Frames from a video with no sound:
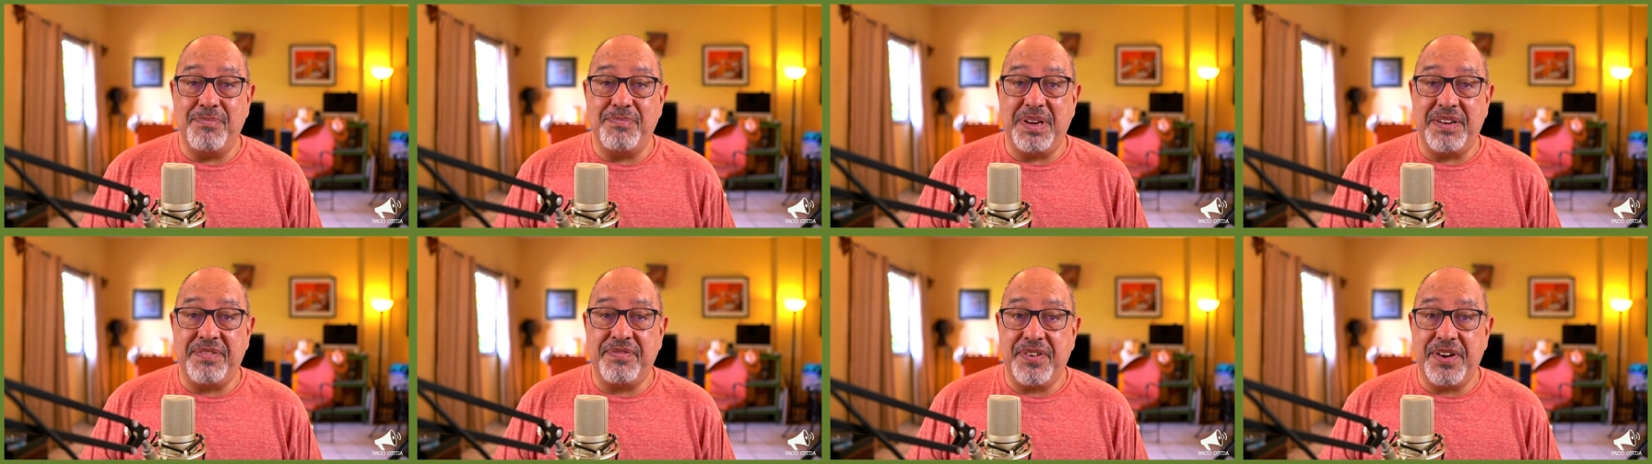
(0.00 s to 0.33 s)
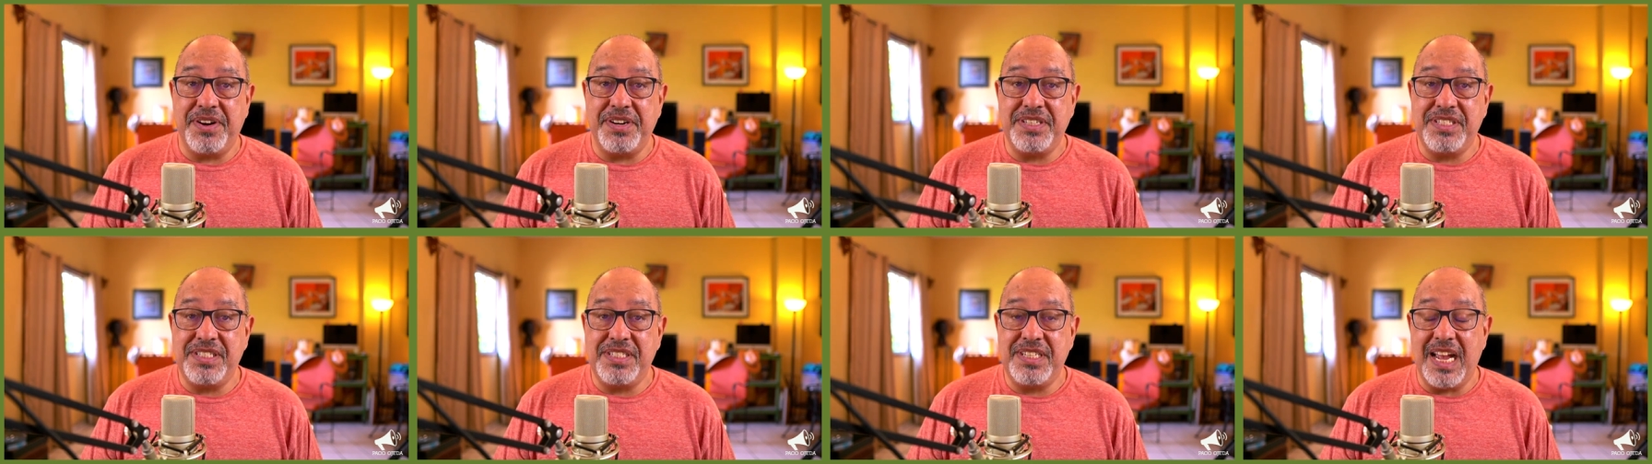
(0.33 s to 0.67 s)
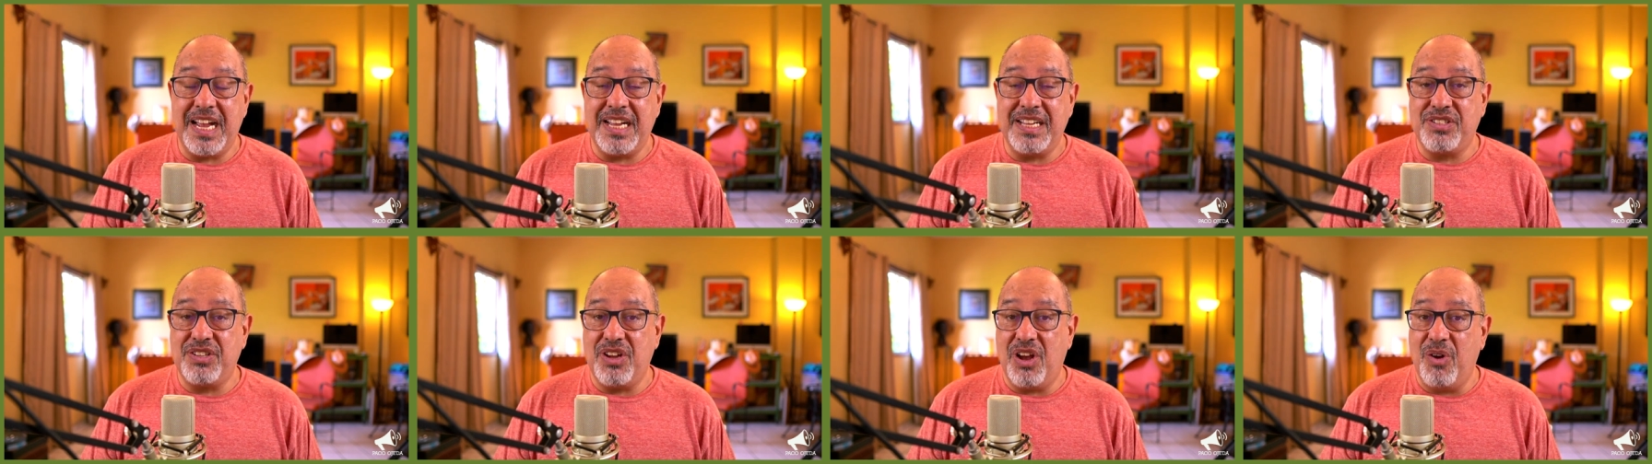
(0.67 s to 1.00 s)
But first,
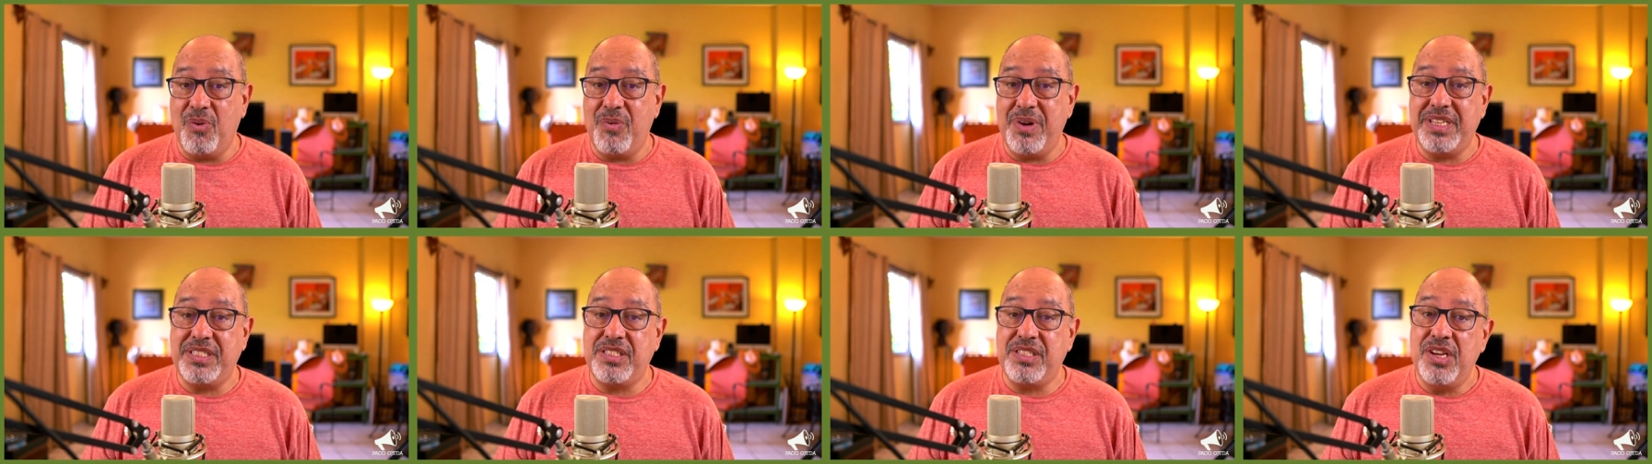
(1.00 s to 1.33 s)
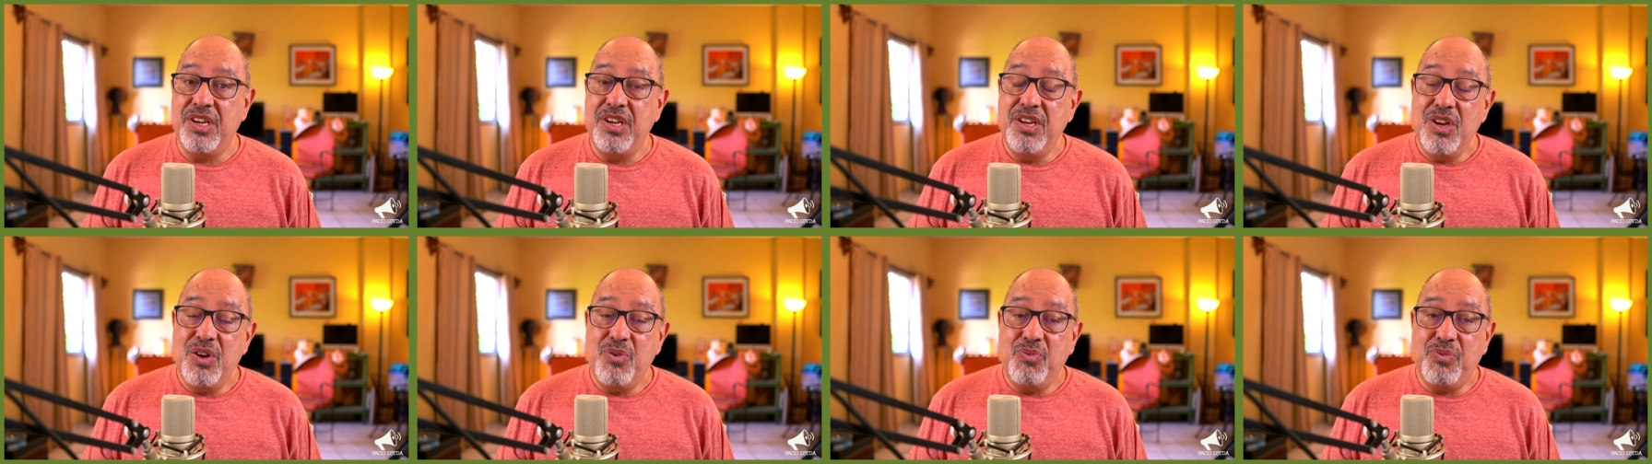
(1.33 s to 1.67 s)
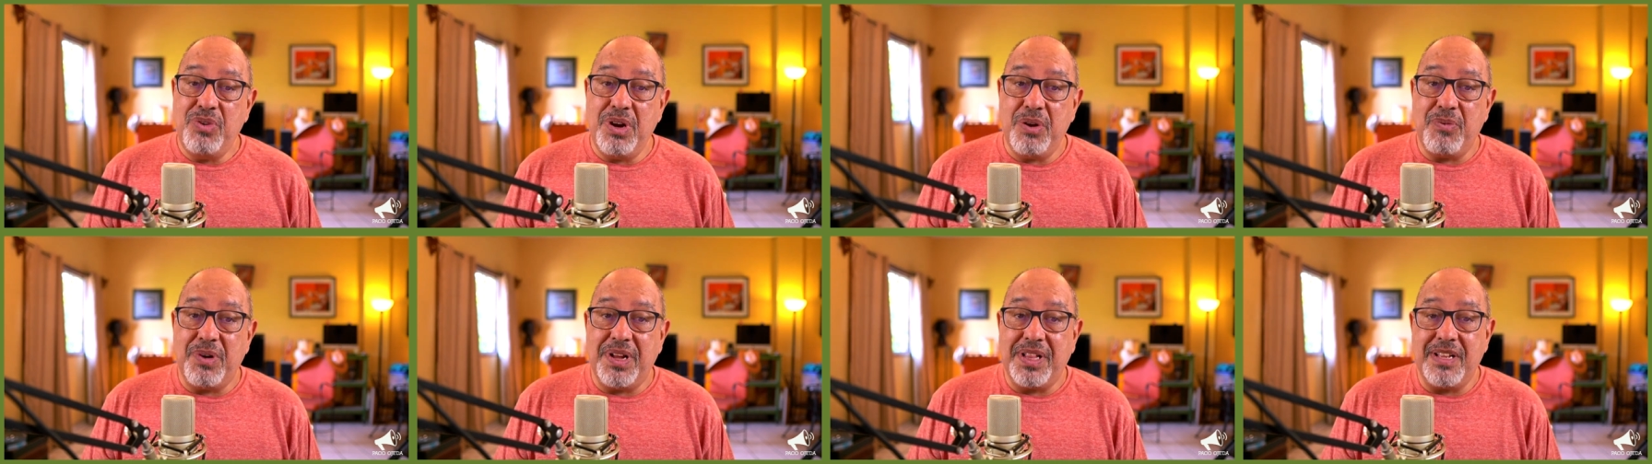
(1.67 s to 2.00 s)
as always,
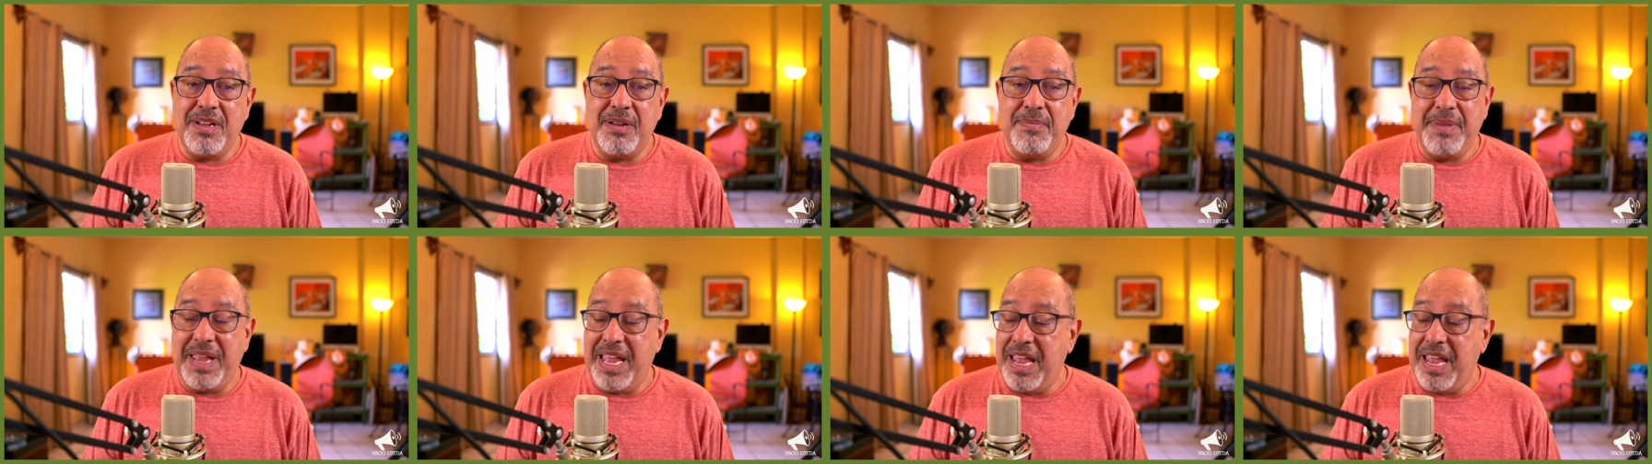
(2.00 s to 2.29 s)
we welcome